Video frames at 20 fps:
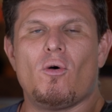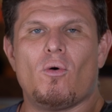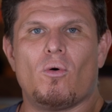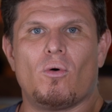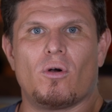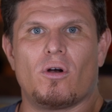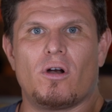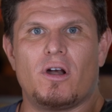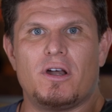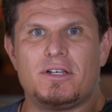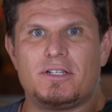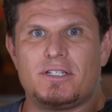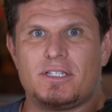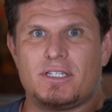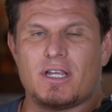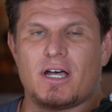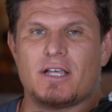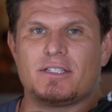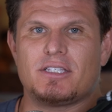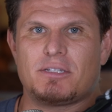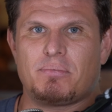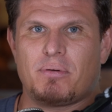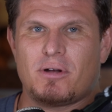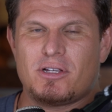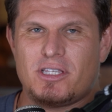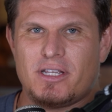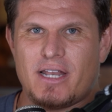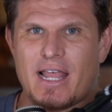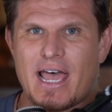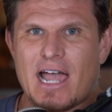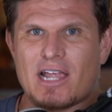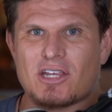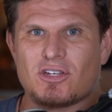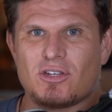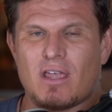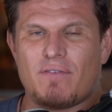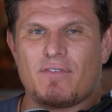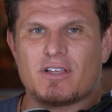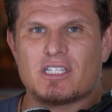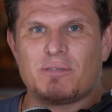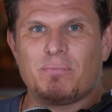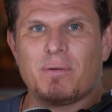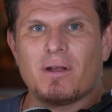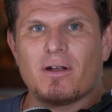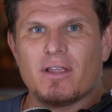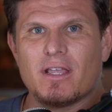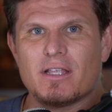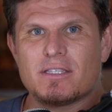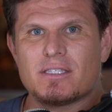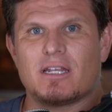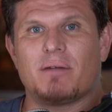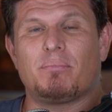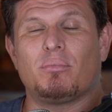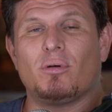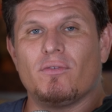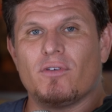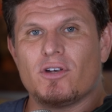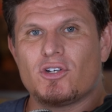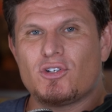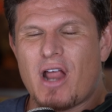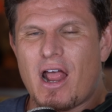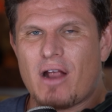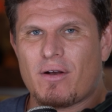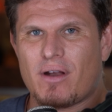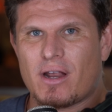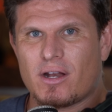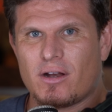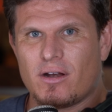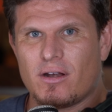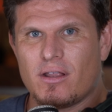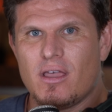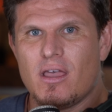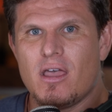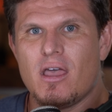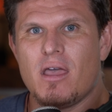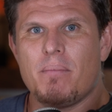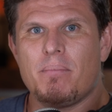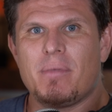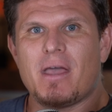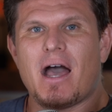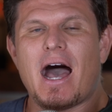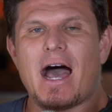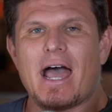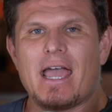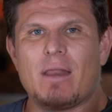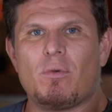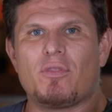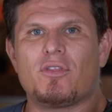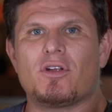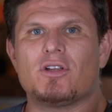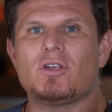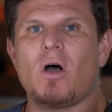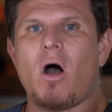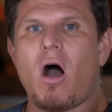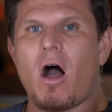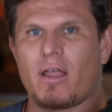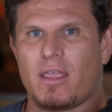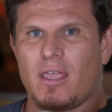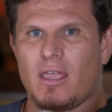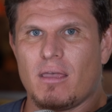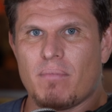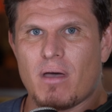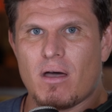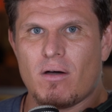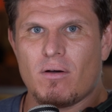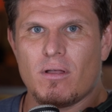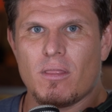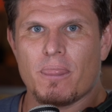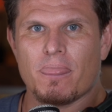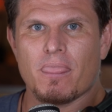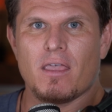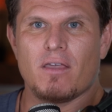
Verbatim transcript: Or does this person actually have experience and a proven track record behind what they're talking about?